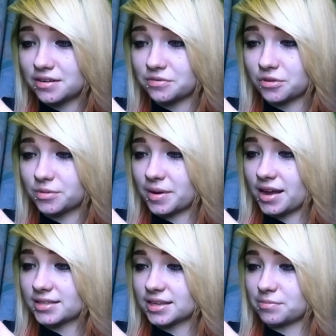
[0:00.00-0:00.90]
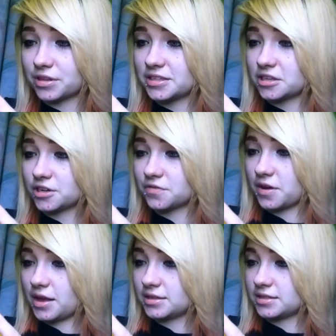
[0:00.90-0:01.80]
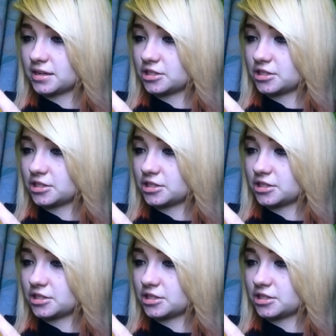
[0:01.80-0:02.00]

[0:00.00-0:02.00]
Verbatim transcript: unfold mask and place on your face.